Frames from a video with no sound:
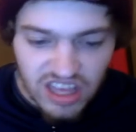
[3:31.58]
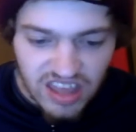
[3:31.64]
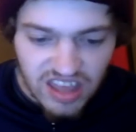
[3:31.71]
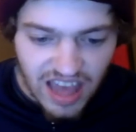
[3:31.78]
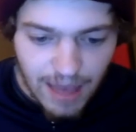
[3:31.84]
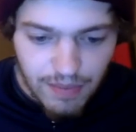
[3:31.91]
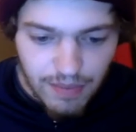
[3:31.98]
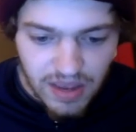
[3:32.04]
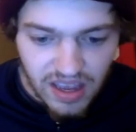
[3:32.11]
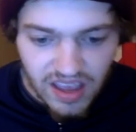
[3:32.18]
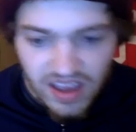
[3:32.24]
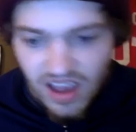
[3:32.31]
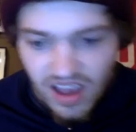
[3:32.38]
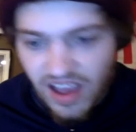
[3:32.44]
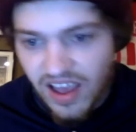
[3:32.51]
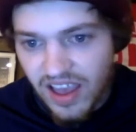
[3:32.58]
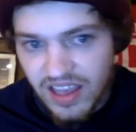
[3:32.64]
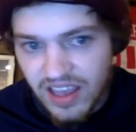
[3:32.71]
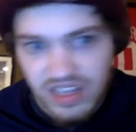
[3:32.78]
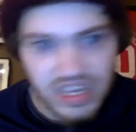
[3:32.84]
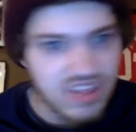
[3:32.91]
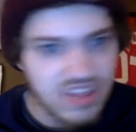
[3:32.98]
topic,
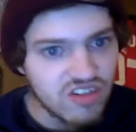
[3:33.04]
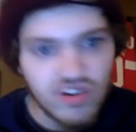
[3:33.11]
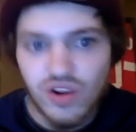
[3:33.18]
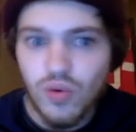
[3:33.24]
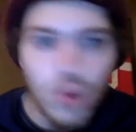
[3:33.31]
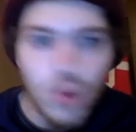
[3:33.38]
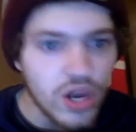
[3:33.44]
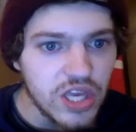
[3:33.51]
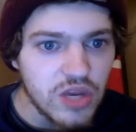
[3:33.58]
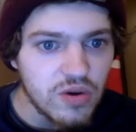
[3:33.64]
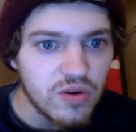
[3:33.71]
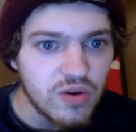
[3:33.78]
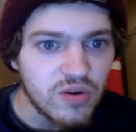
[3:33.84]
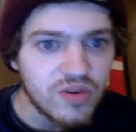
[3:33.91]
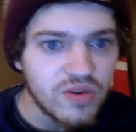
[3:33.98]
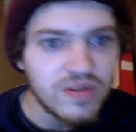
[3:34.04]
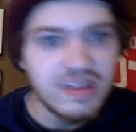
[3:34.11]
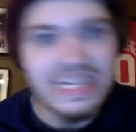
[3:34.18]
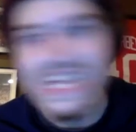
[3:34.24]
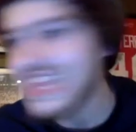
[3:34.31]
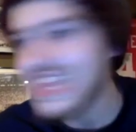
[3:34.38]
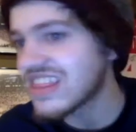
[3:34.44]
considering what you
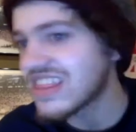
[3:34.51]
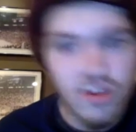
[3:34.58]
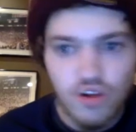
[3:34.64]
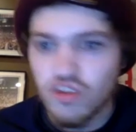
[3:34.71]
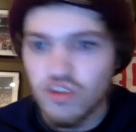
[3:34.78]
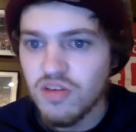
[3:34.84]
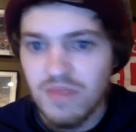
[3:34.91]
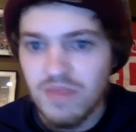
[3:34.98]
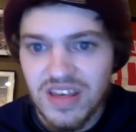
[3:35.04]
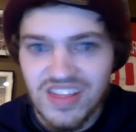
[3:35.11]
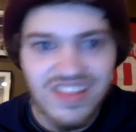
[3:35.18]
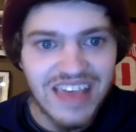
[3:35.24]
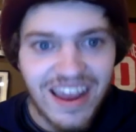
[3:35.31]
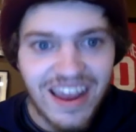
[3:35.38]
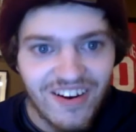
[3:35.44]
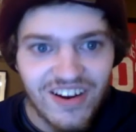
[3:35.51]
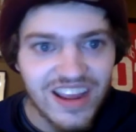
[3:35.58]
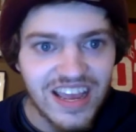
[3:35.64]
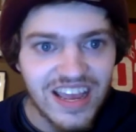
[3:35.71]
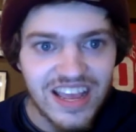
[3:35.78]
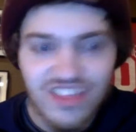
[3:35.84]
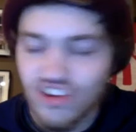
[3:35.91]
consider to be
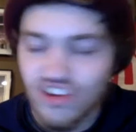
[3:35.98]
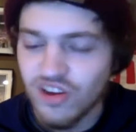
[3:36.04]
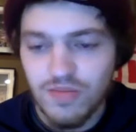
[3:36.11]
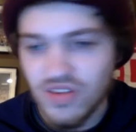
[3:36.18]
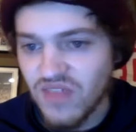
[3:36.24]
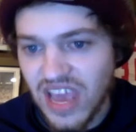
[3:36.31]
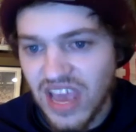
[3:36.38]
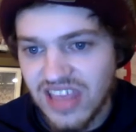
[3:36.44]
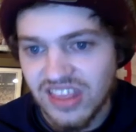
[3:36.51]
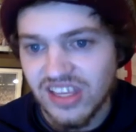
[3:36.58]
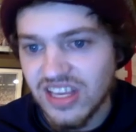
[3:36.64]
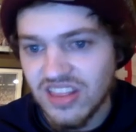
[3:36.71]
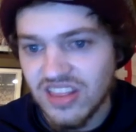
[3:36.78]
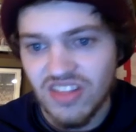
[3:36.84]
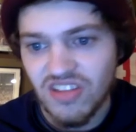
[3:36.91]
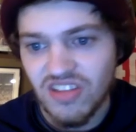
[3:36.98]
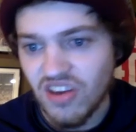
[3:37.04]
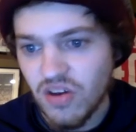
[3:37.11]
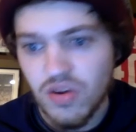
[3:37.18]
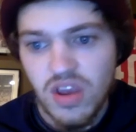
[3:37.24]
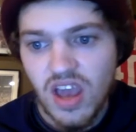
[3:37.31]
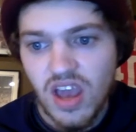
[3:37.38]
scary in terms of athletes.
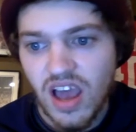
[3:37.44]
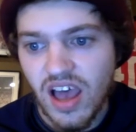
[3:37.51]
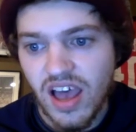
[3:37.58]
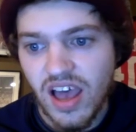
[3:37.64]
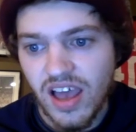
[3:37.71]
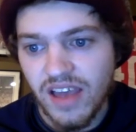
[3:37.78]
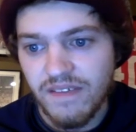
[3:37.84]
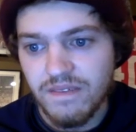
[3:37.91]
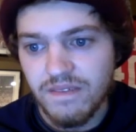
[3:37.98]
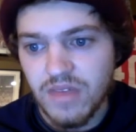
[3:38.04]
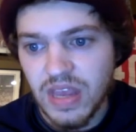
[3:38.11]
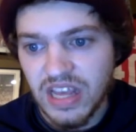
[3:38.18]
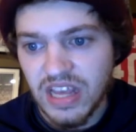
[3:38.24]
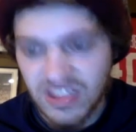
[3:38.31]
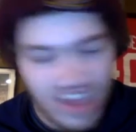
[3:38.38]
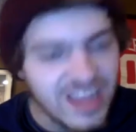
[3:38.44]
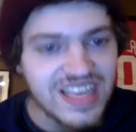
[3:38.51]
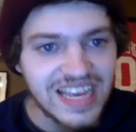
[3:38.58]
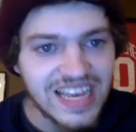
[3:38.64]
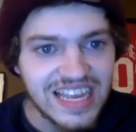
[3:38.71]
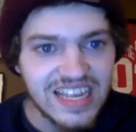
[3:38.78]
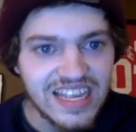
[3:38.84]
So excited
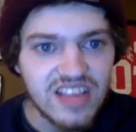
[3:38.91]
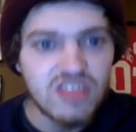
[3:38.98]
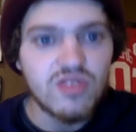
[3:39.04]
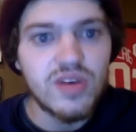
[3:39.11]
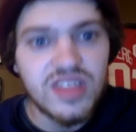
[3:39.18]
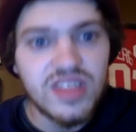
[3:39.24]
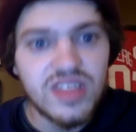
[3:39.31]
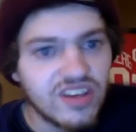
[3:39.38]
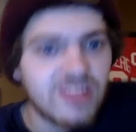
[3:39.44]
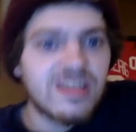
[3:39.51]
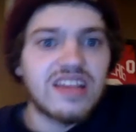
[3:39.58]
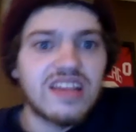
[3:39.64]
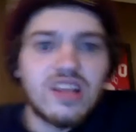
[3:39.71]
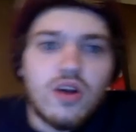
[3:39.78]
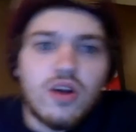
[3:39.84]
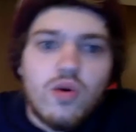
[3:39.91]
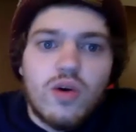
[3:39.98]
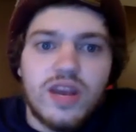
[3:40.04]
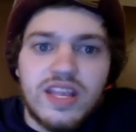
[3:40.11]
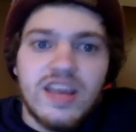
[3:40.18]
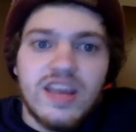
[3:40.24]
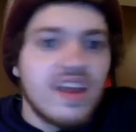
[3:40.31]
to get into it. Dylan's got the
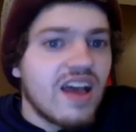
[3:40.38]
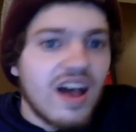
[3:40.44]
coin.